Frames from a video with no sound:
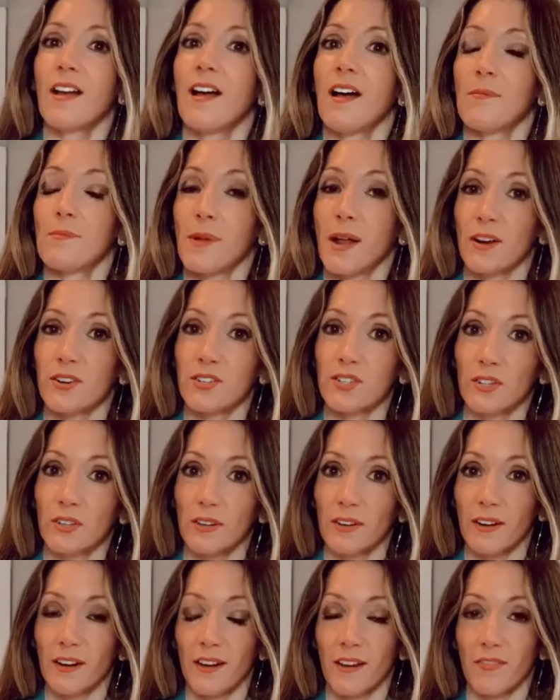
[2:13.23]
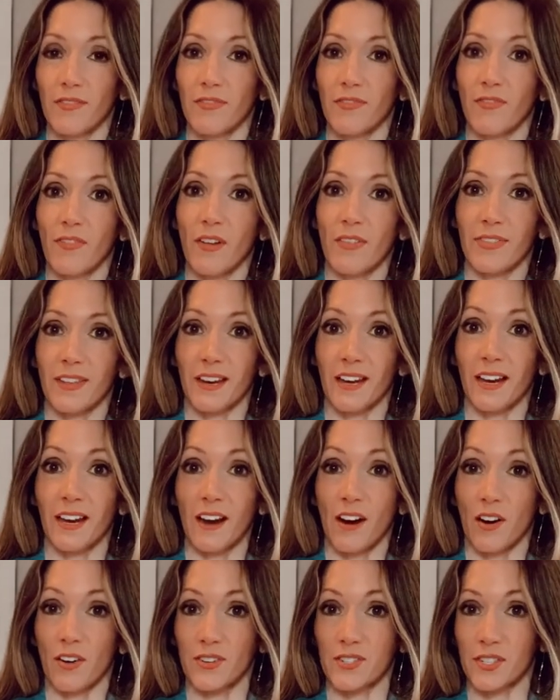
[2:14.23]
I'm not sure if they
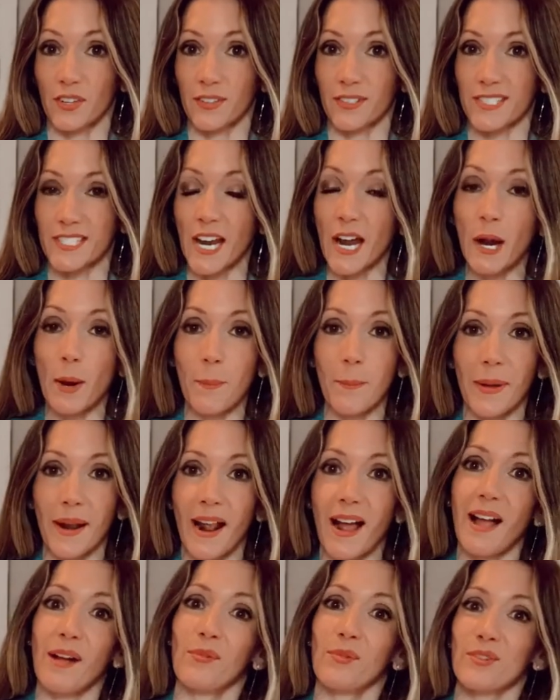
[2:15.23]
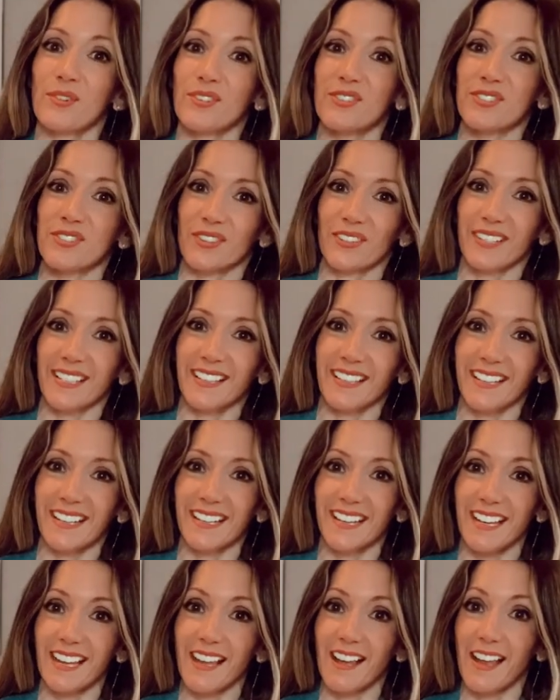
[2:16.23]
are still in stock, but I will certainly link
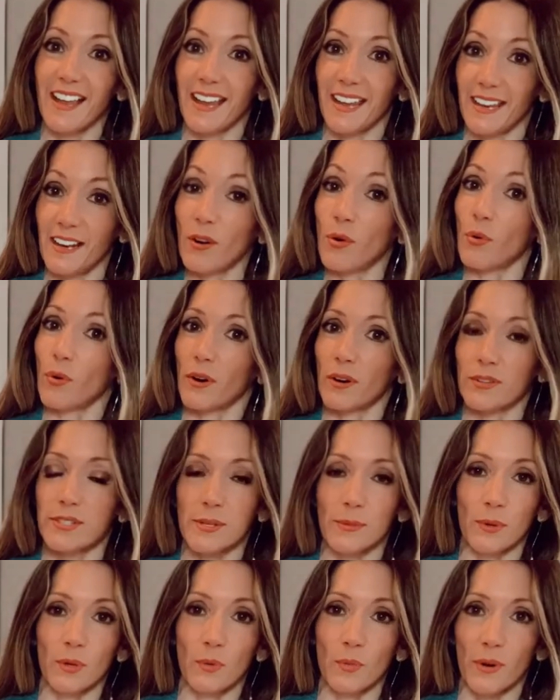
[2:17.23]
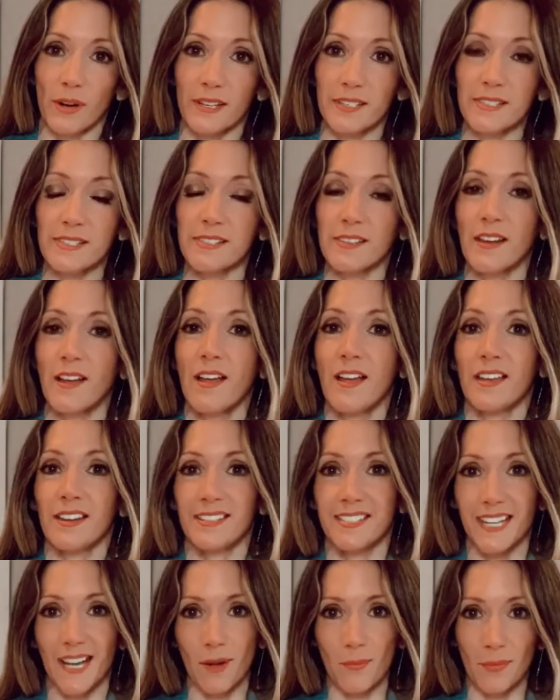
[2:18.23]
it, it or similar ones
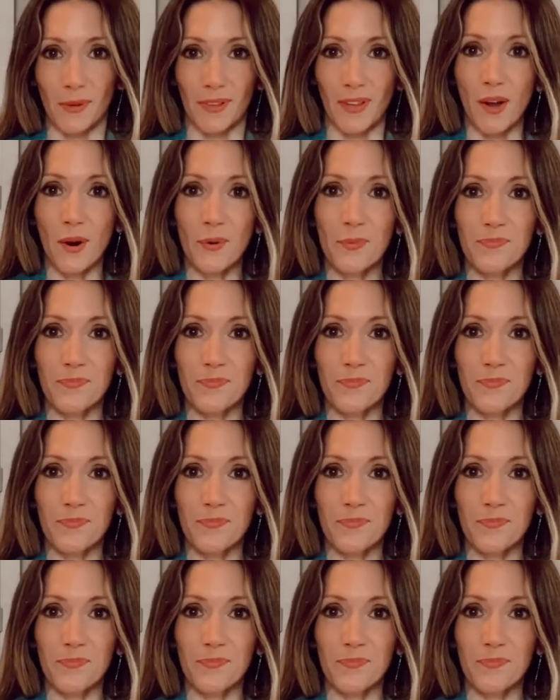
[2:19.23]
down below.